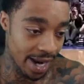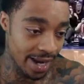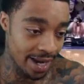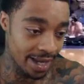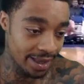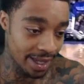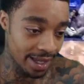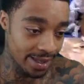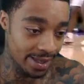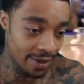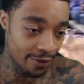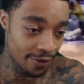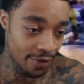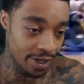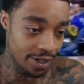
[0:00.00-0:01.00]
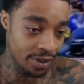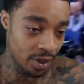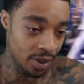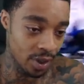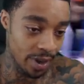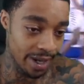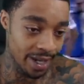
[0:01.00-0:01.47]
anything different, you don't
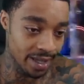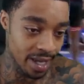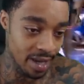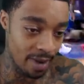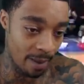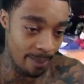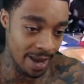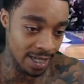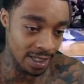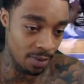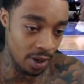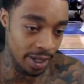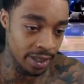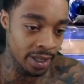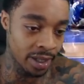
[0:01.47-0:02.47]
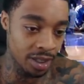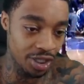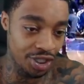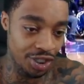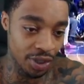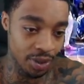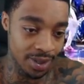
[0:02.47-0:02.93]
know anything about basketball. He literally
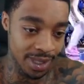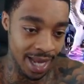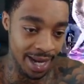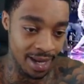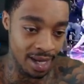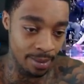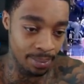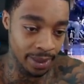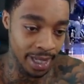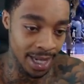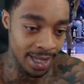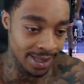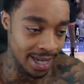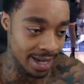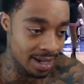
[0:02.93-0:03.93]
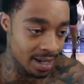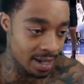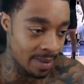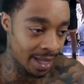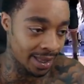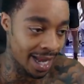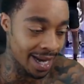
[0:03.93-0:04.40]
shoots like him, plays like him.
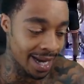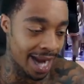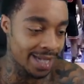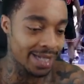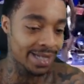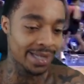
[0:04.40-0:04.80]
I just